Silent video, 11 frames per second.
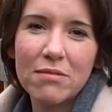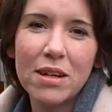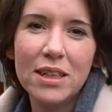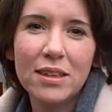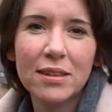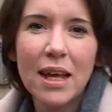
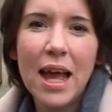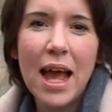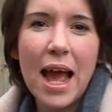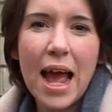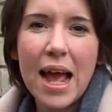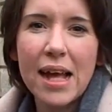playwright,
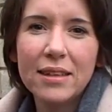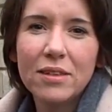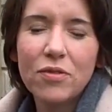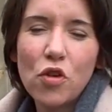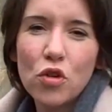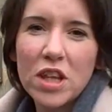and
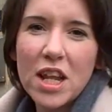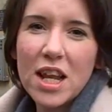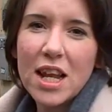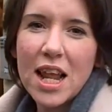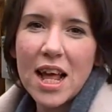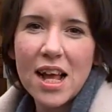for the
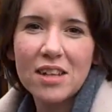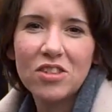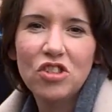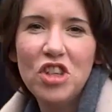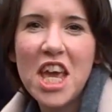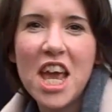
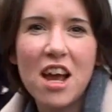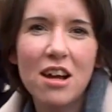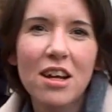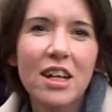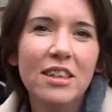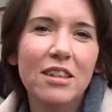last
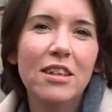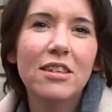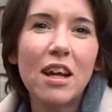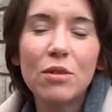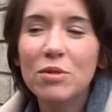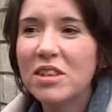year,
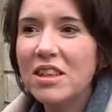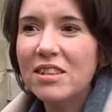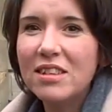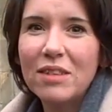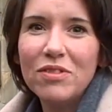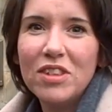since I was in
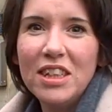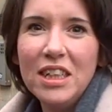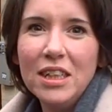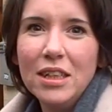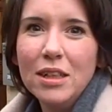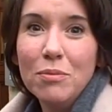the
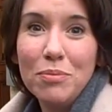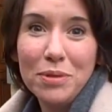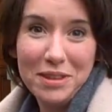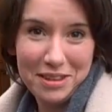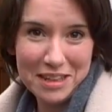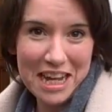
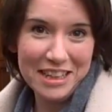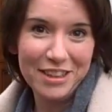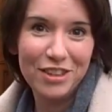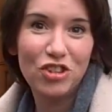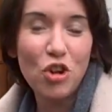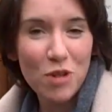
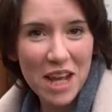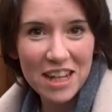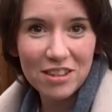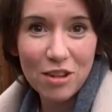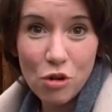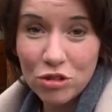17%
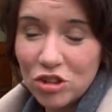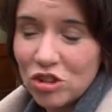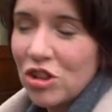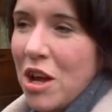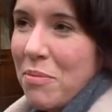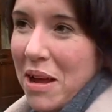showcase
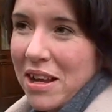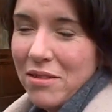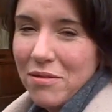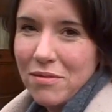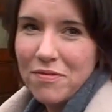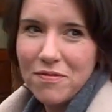launch back
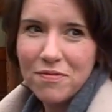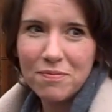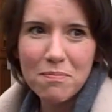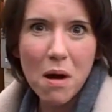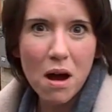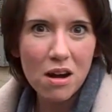in
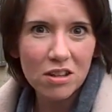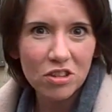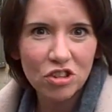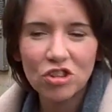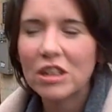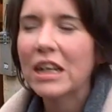
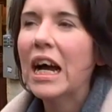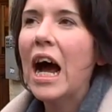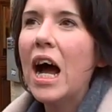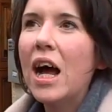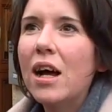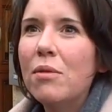March,
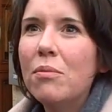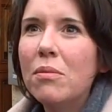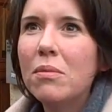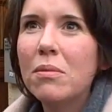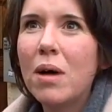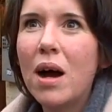
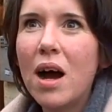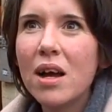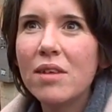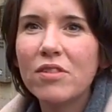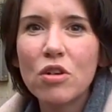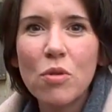
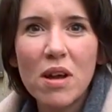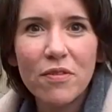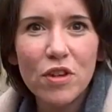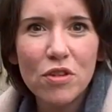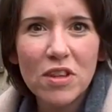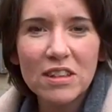I've done quite
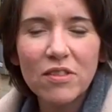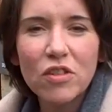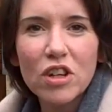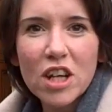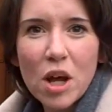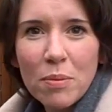a few things.
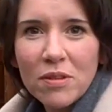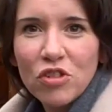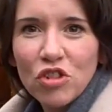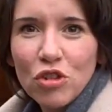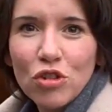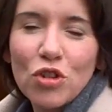I've got a couple
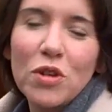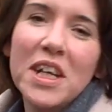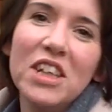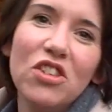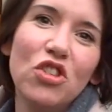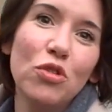of shows
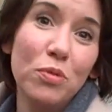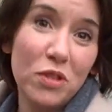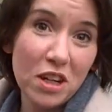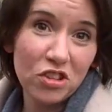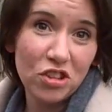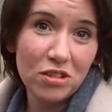going into
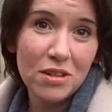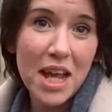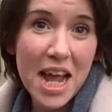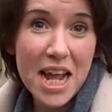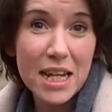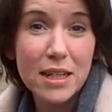production
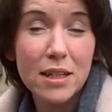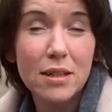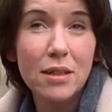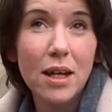in